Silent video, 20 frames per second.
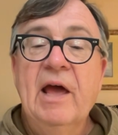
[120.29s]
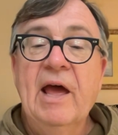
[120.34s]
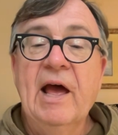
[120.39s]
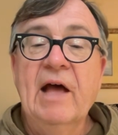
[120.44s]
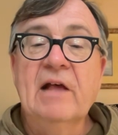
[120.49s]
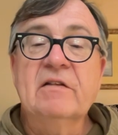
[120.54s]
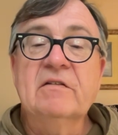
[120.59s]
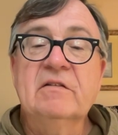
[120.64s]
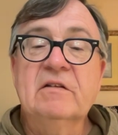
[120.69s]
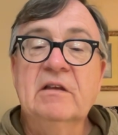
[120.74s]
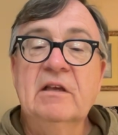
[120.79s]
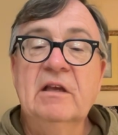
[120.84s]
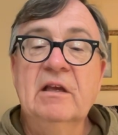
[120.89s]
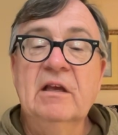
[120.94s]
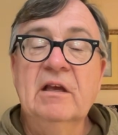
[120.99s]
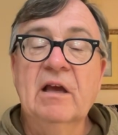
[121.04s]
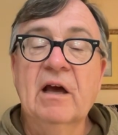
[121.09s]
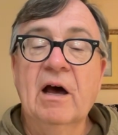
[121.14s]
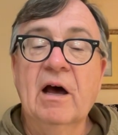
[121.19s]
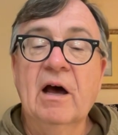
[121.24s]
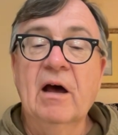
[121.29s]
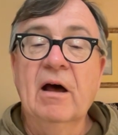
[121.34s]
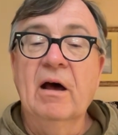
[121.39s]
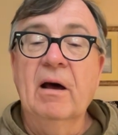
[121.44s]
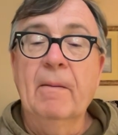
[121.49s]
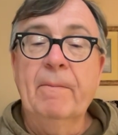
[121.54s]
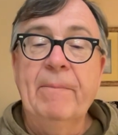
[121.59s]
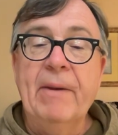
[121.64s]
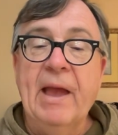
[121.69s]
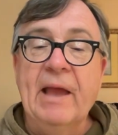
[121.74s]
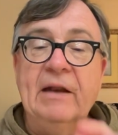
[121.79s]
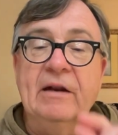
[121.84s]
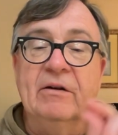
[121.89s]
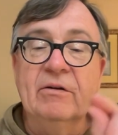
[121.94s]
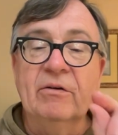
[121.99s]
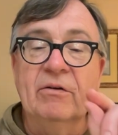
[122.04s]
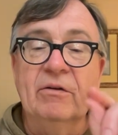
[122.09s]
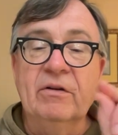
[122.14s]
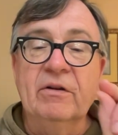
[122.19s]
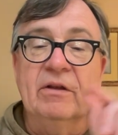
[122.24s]
S E uh, uh, painted
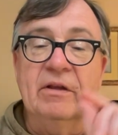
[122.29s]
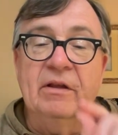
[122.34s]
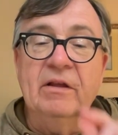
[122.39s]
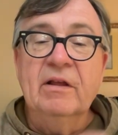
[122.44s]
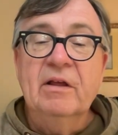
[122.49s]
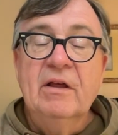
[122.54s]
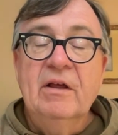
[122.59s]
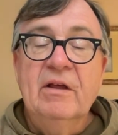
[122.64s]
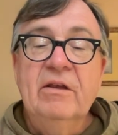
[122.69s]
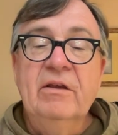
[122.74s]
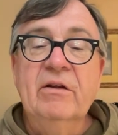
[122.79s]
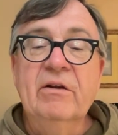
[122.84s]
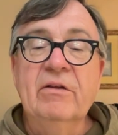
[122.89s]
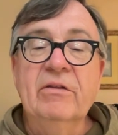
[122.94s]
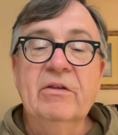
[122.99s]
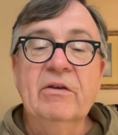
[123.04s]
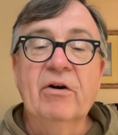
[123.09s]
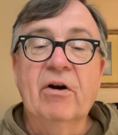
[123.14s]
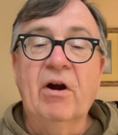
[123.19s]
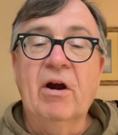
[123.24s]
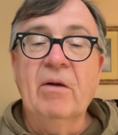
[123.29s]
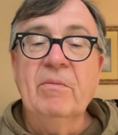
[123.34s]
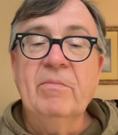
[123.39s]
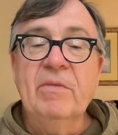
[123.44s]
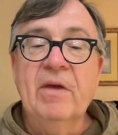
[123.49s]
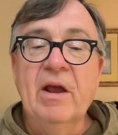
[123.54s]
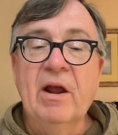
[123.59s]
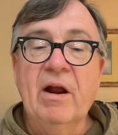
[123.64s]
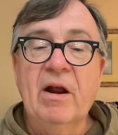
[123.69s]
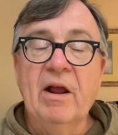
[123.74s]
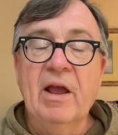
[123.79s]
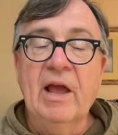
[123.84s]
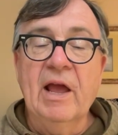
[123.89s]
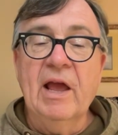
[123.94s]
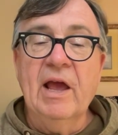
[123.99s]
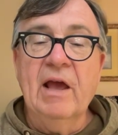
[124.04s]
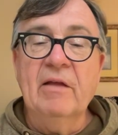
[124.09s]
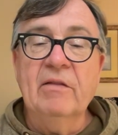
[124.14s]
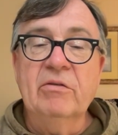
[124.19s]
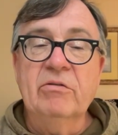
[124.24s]
on the, you know, the arm there,
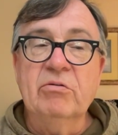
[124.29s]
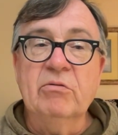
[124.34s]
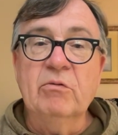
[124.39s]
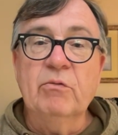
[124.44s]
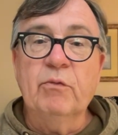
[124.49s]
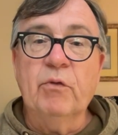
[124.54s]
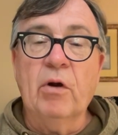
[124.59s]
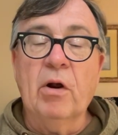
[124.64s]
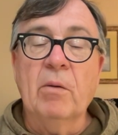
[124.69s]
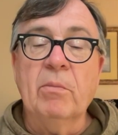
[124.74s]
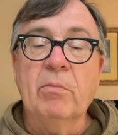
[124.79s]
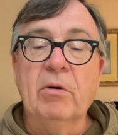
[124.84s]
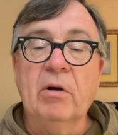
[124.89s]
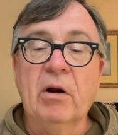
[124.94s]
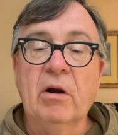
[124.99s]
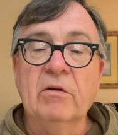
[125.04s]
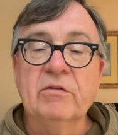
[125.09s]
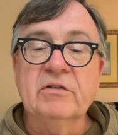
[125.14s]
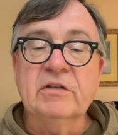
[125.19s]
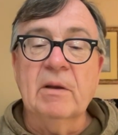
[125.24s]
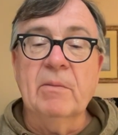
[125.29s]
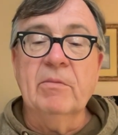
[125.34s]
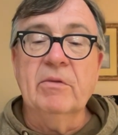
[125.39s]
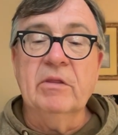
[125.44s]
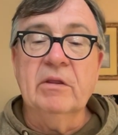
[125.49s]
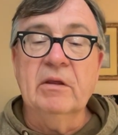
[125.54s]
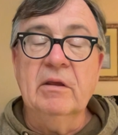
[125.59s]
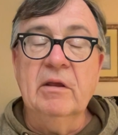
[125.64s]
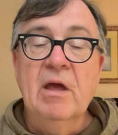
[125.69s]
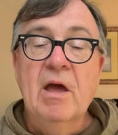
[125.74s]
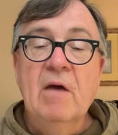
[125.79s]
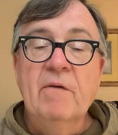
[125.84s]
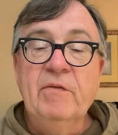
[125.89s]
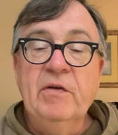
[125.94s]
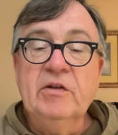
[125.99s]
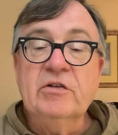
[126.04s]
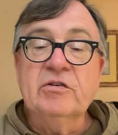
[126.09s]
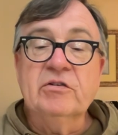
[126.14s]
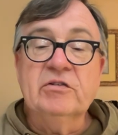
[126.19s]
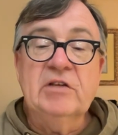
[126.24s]
and through firmware some of the
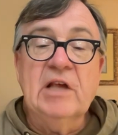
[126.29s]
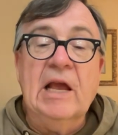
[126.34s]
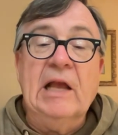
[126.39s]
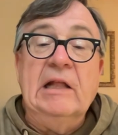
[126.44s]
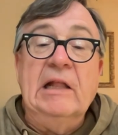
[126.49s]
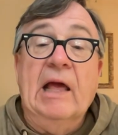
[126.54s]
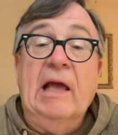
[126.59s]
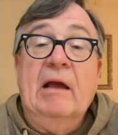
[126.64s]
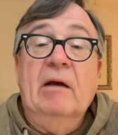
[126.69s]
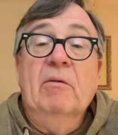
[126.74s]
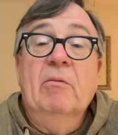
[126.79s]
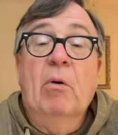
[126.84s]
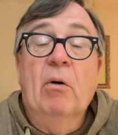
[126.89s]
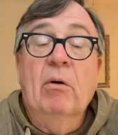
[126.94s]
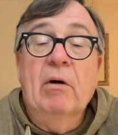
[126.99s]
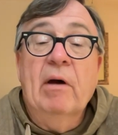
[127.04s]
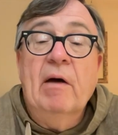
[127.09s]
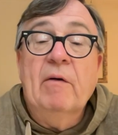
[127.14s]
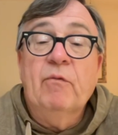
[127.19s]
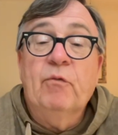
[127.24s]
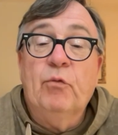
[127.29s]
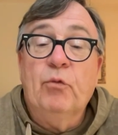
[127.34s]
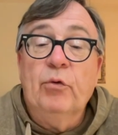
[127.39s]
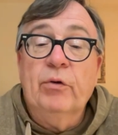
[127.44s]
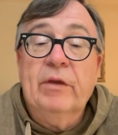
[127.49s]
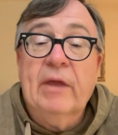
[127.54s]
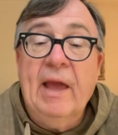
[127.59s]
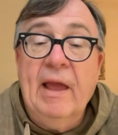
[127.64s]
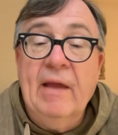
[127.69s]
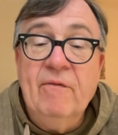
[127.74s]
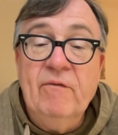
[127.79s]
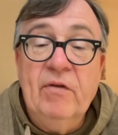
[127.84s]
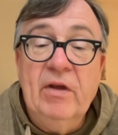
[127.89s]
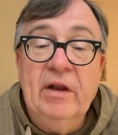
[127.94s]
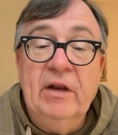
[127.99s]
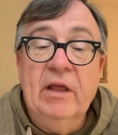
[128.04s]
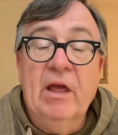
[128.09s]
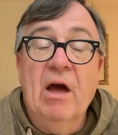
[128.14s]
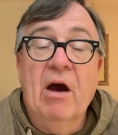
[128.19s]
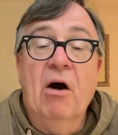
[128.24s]
features take, like it won't have four K
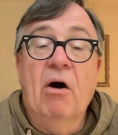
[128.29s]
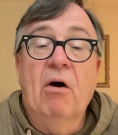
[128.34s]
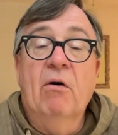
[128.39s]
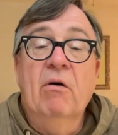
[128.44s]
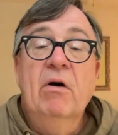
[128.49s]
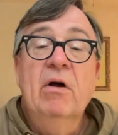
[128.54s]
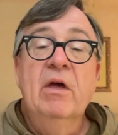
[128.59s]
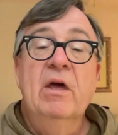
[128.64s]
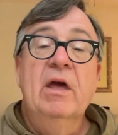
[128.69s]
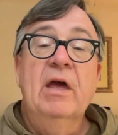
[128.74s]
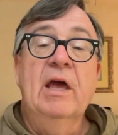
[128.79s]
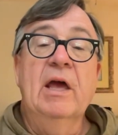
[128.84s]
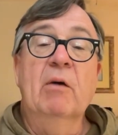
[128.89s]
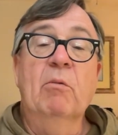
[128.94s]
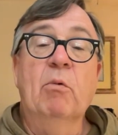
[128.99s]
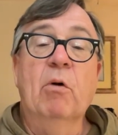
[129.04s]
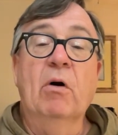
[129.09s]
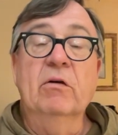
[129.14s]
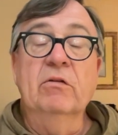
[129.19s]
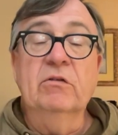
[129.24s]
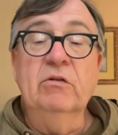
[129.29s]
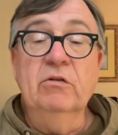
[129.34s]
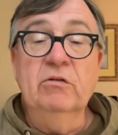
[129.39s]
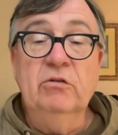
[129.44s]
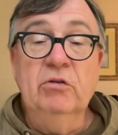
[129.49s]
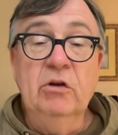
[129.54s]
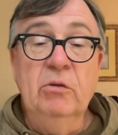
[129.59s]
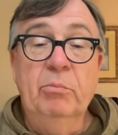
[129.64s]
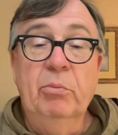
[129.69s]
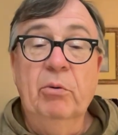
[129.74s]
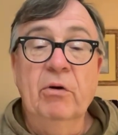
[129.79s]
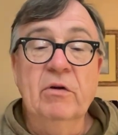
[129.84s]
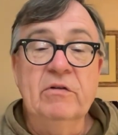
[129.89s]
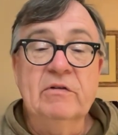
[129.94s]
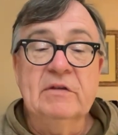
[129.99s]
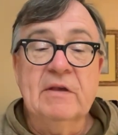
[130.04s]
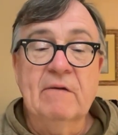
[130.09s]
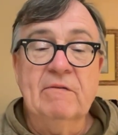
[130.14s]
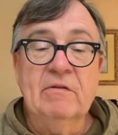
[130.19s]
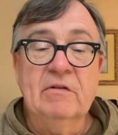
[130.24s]
video, it won't do two point
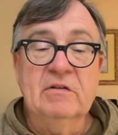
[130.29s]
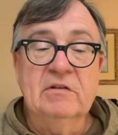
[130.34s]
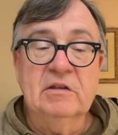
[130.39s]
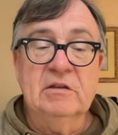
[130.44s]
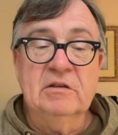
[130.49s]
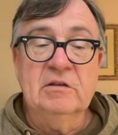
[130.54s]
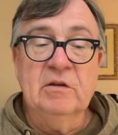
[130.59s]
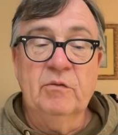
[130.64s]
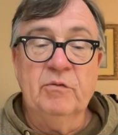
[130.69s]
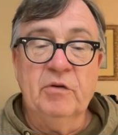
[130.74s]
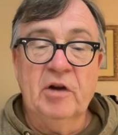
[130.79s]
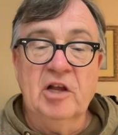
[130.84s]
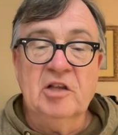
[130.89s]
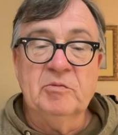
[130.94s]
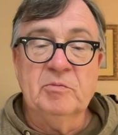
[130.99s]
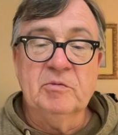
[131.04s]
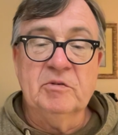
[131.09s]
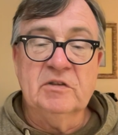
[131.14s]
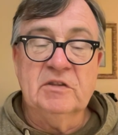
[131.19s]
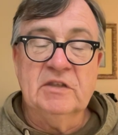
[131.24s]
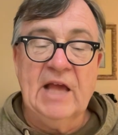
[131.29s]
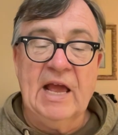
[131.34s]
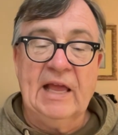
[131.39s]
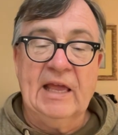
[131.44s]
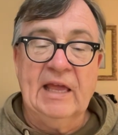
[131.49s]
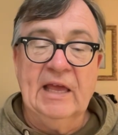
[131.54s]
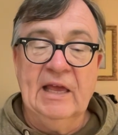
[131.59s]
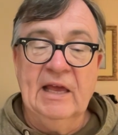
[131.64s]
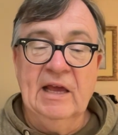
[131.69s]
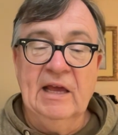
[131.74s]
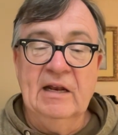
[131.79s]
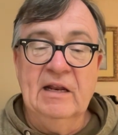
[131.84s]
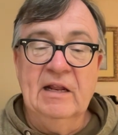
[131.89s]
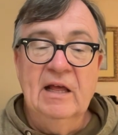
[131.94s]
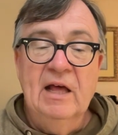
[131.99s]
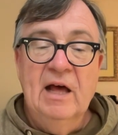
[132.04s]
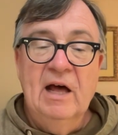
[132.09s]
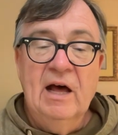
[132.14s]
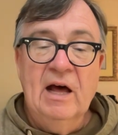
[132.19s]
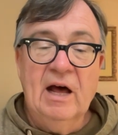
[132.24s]
seven to sixty frames per second.
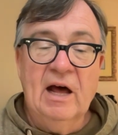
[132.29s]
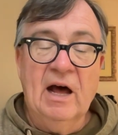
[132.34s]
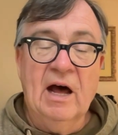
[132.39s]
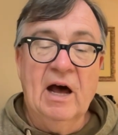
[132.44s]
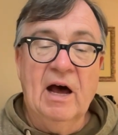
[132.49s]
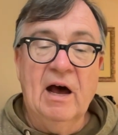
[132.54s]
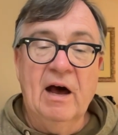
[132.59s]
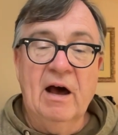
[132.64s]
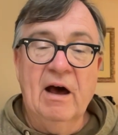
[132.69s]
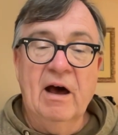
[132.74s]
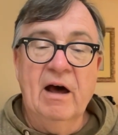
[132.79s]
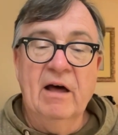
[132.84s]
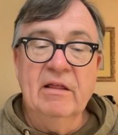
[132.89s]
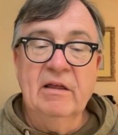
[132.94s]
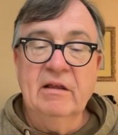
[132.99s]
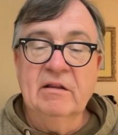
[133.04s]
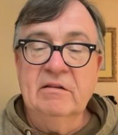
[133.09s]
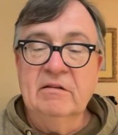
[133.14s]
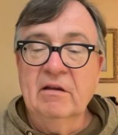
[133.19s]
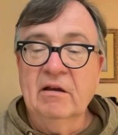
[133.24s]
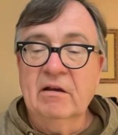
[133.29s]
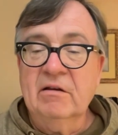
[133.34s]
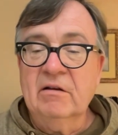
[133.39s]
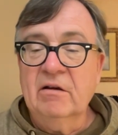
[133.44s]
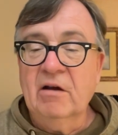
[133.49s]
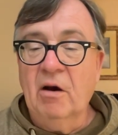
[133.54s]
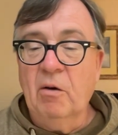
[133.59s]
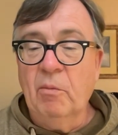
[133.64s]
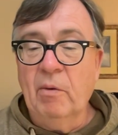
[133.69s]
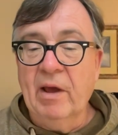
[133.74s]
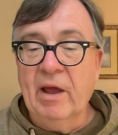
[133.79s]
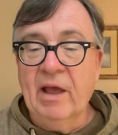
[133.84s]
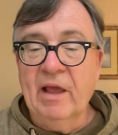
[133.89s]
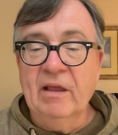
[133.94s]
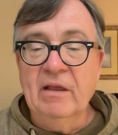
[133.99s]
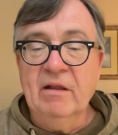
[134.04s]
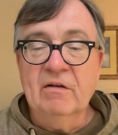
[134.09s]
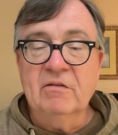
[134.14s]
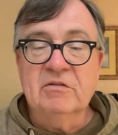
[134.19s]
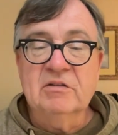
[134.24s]
Uh, they took away,
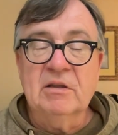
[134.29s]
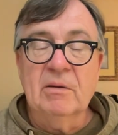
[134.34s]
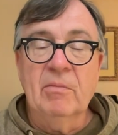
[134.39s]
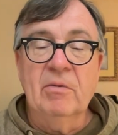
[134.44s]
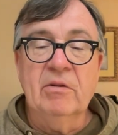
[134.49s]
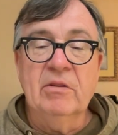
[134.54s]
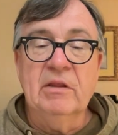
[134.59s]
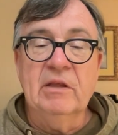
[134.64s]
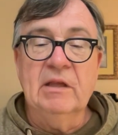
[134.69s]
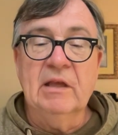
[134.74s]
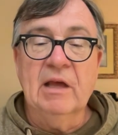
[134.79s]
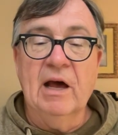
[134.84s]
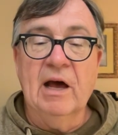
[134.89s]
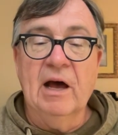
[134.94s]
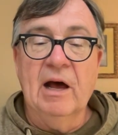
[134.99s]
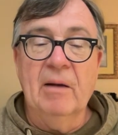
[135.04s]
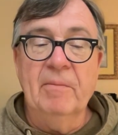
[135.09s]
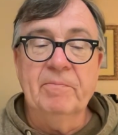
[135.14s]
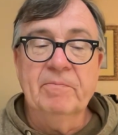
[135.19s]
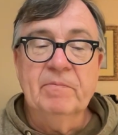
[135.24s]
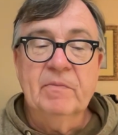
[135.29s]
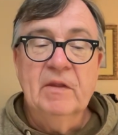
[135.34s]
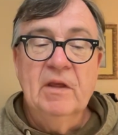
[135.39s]
you know, some of the, um,